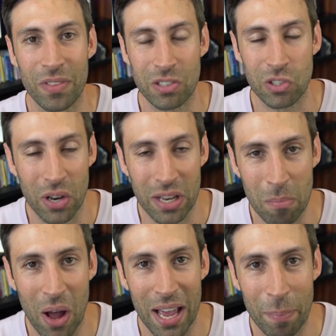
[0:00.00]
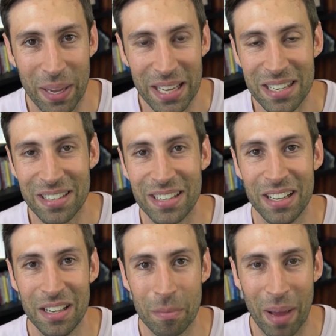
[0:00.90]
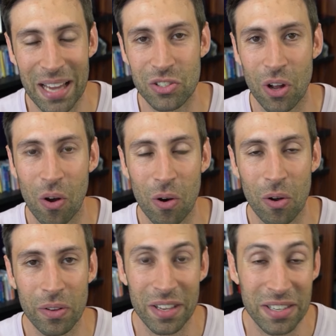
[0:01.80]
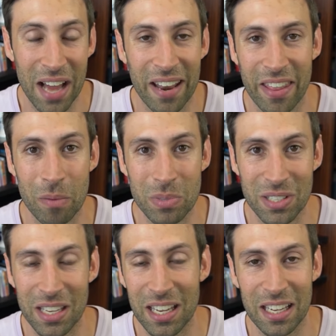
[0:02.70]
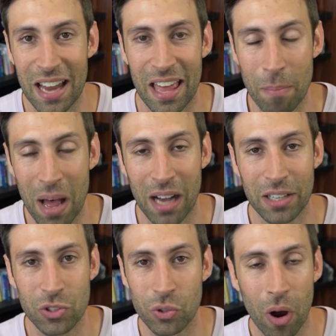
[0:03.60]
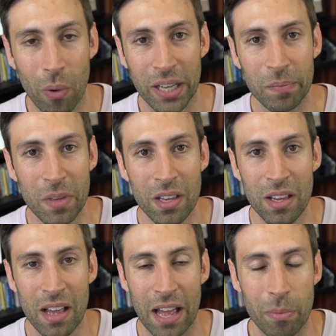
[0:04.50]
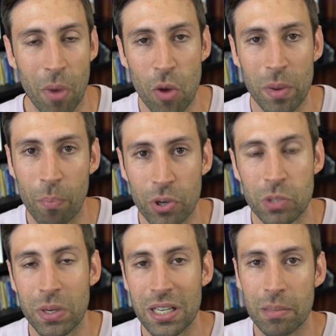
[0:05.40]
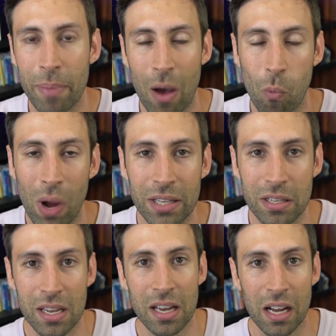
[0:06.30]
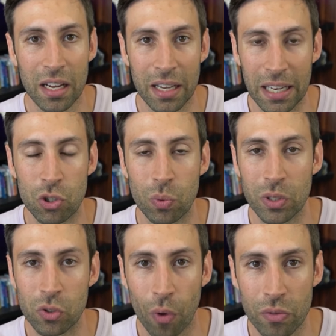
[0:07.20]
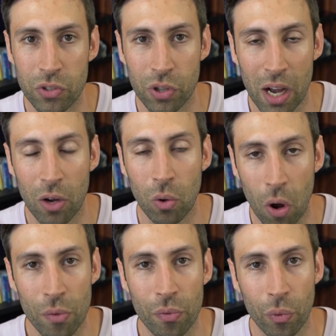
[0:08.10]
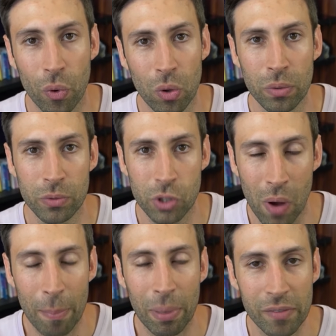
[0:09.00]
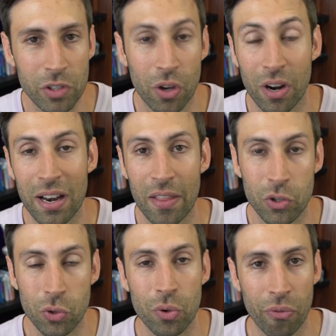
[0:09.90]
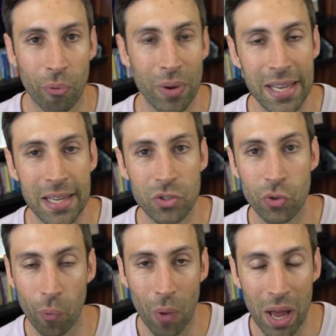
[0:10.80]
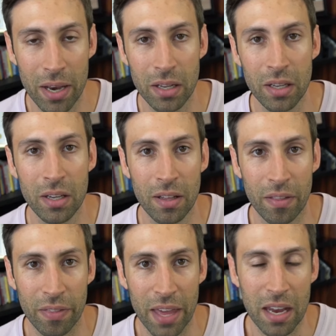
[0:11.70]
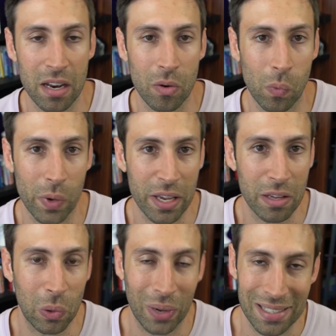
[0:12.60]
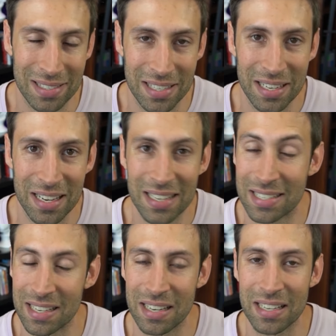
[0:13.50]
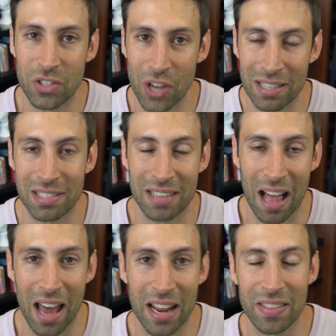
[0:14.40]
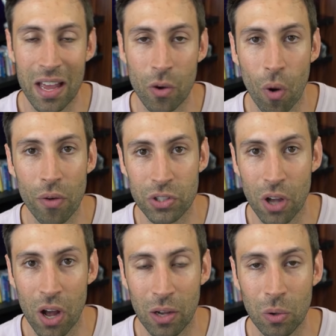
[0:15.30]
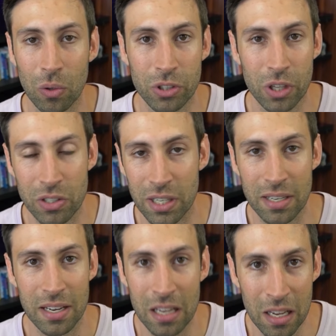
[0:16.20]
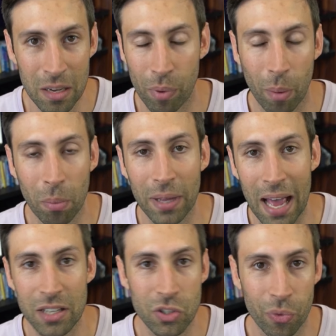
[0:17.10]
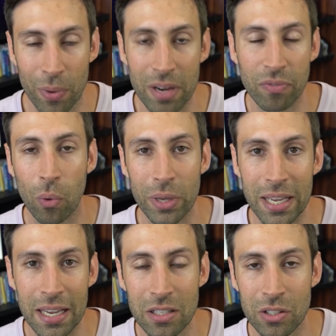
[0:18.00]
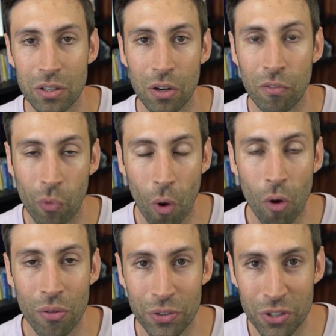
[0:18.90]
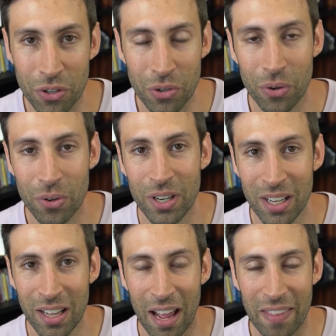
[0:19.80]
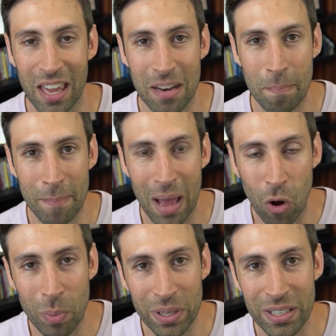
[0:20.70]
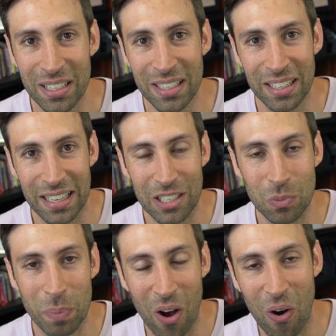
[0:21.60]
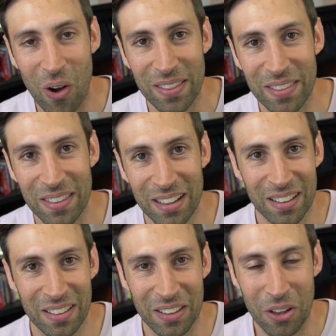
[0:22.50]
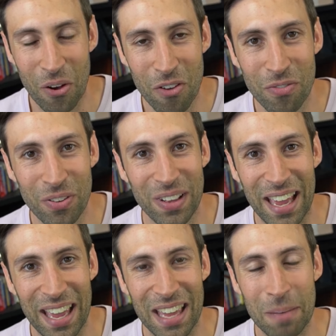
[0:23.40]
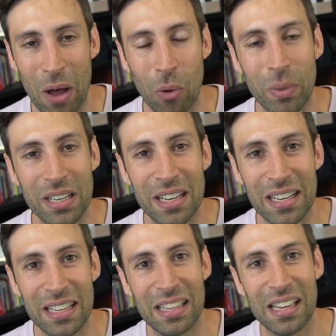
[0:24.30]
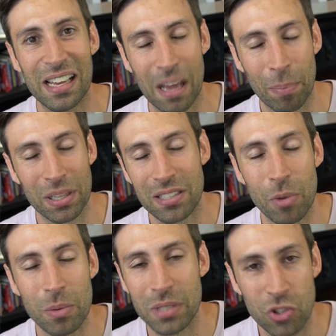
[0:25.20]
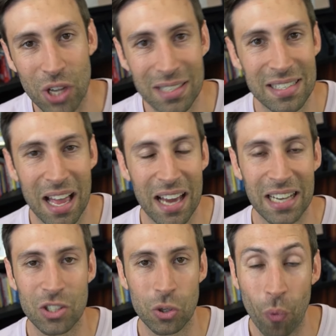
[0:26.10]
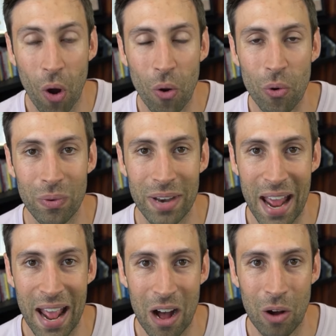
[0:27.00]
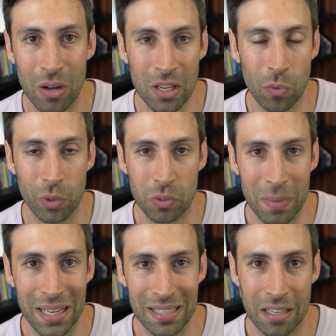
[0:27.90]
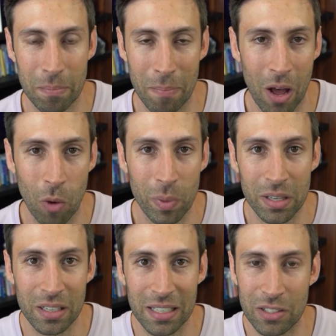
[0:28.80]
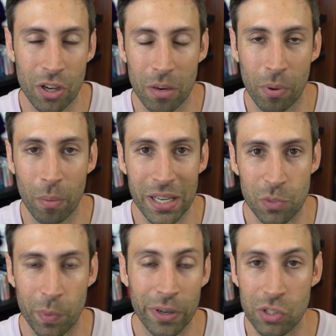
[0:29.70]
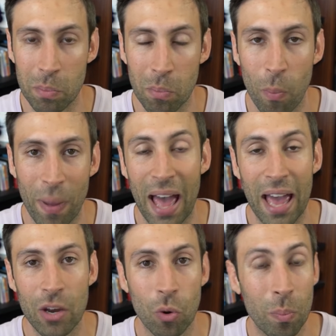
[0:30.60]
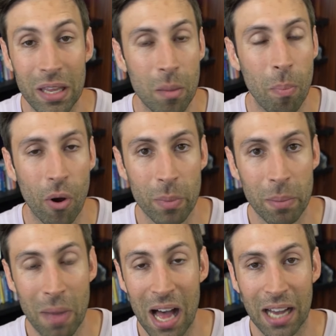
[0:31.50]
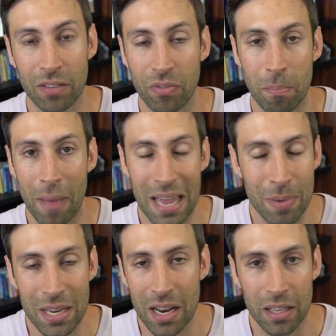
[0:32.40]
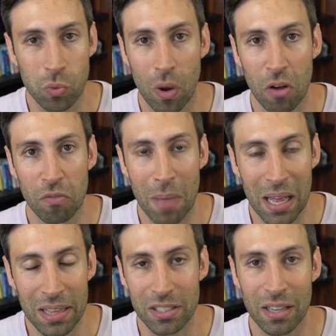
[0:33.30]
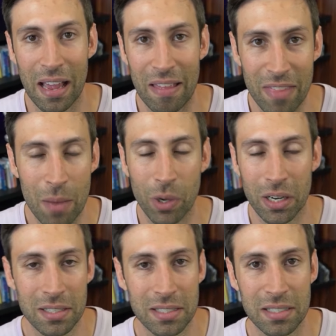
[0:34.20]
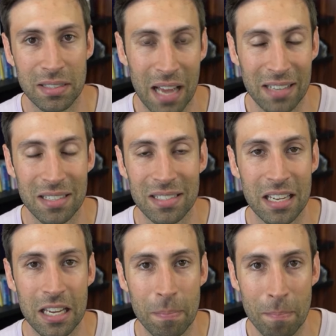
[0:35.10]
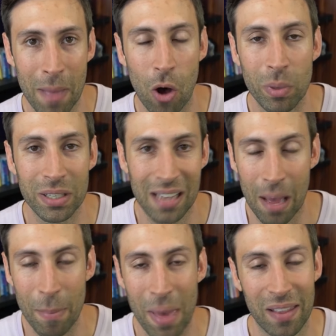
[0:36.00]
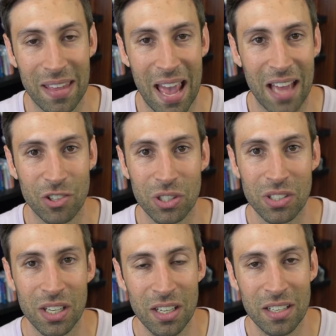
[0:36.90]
This is only my opinion based on the data that I'm seeing and how the markets are growing. At the moment, Brisbane is about 1 year into its growth cycle overall, so I believe it's got another 2 to 3 years to run. Then we look at Sydney. Sydney's just starting their growth cycle, so Sydney probably has 3 to 4 years of growth to do. And then Melbourne is behind the curve, and Melbourne, a couple of suburbs are just starting to grow now, which means that Melbourne is going to probably experience some more pain or be at the bottom of the market for maybe another 12 months. And then we're going to start to see Melbourne come out of the ashes.